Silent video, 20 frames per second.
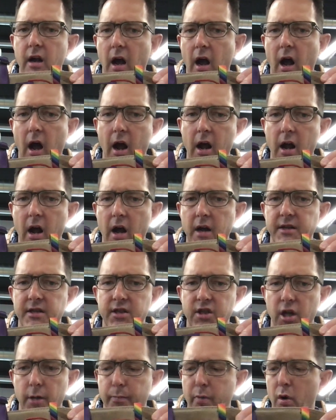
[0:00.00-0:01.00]
I
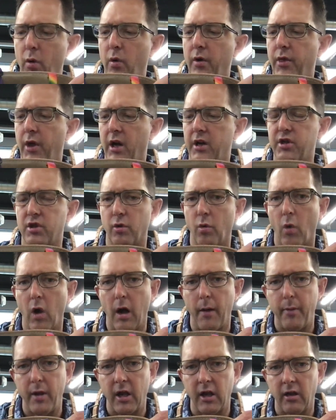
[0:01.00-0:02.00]
ship it with extra
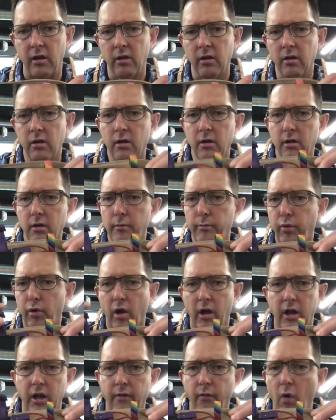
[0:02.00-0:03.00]
webbing,
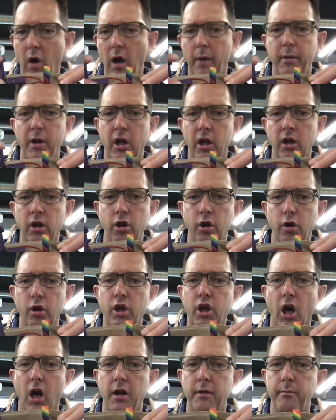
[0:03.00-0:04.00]
plenty of webbing. You
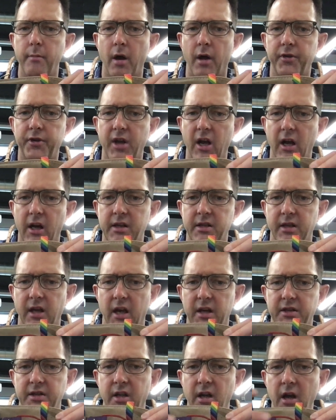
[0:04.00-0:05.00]
can cut and melt the
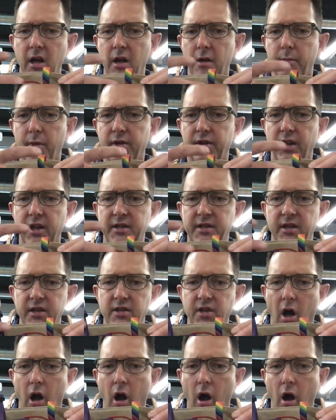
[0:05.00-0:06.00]
excess, but this
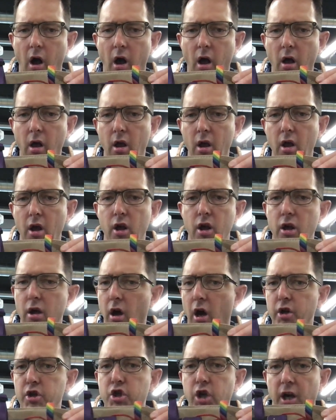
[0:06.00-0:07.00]
is all
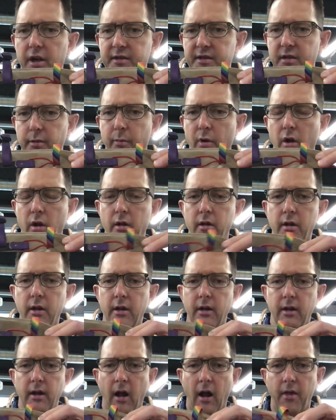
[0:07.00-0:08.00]
adjustable.
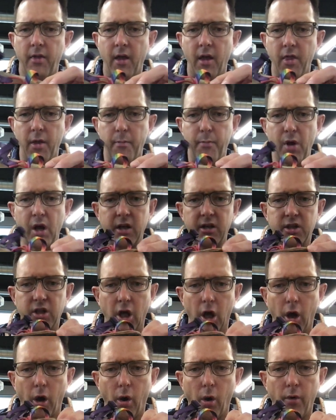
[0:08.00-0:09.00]
And then the big
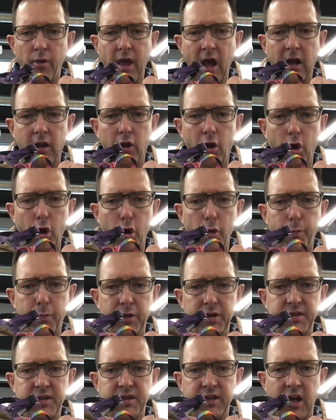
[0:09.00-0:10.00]
toe, that loop
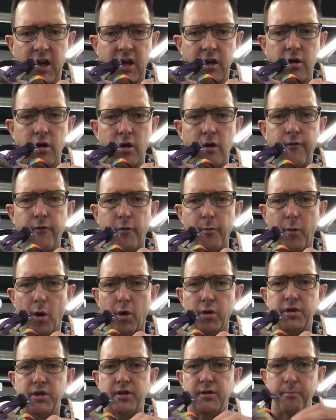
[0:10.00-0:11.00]
is standard for
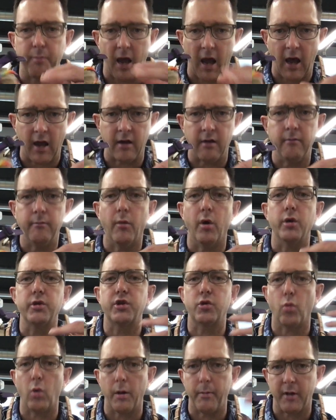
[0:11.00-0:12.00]
most men,
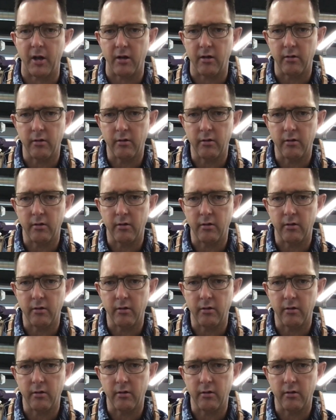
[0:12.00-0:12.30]
most women.